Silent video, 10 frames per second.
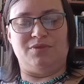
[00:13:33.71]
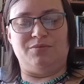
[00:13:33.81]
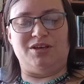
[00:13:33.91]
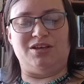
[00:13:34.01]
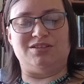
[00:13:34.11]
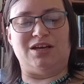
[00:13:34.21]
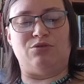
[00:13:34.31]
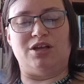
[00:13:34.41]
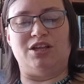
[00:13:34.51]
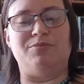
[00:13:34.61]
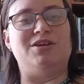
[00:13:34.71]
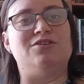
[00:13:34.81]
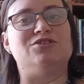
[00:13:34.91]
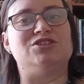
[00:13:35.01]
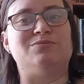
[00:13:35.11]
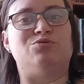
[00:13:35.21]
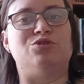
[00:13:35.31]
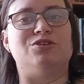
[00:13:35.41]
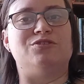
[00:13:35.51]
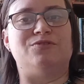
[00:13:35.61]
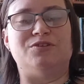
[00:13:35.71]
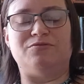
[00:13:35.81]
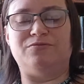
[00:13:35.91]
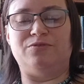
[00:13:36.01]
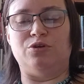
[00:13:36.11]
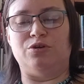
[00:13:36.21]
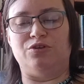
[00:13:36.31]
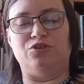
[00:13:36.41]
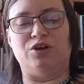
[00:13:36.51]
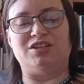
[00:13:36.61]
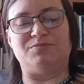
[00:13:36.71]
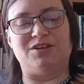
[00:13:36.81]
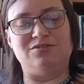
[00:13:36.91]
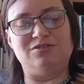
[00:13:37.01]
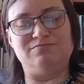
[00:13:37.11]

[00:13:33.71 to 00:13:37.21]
because I wanted to be there supportive of her and her husband.